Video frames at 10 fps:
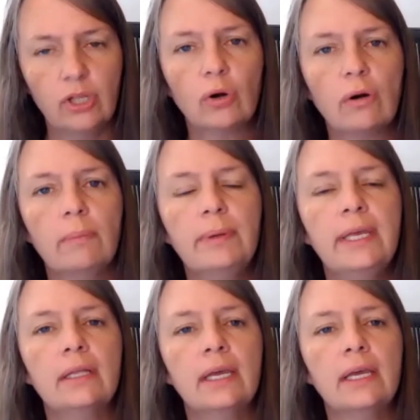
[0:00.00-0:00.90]
you're
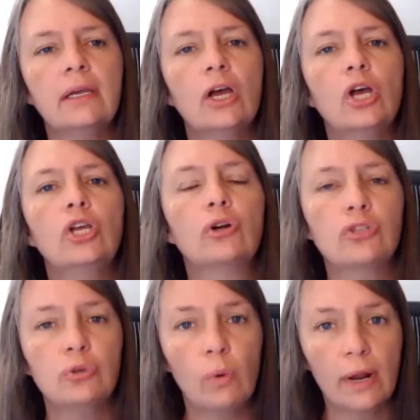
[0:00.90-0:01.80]
appealing
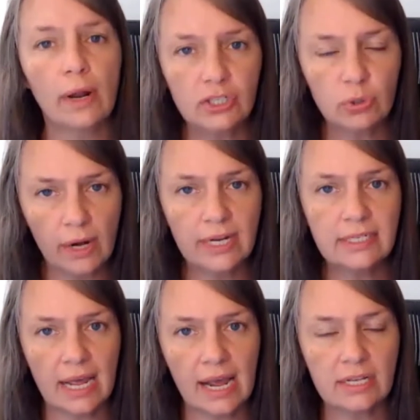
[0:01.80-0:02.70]
your
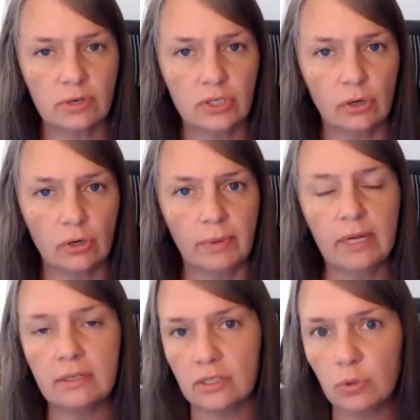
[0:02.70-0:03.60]
2020 tax return
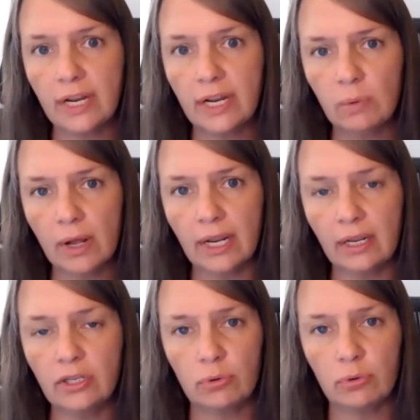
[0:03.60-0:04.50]
because in
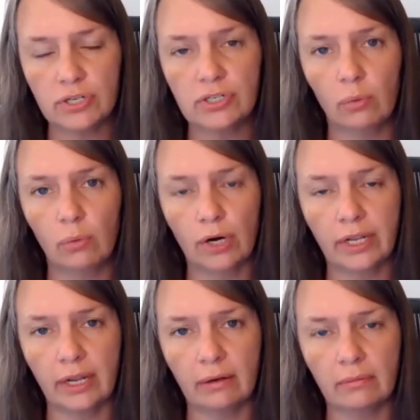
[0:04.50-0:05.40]
2020, you were still
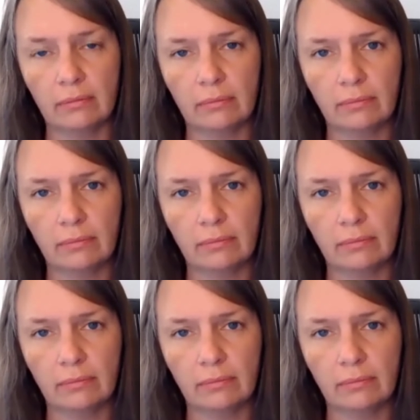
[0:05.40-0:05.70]
working.